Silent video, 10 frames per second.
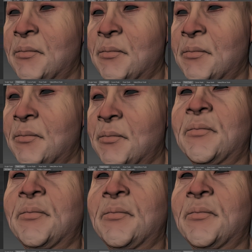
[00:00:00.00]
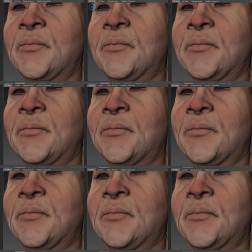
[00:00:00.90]

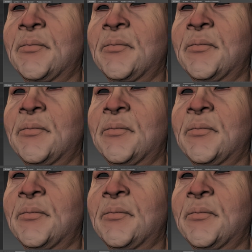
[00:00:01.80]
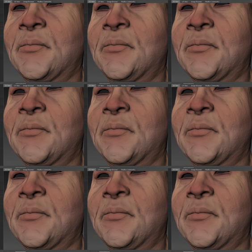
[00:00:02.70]
(no one is talking)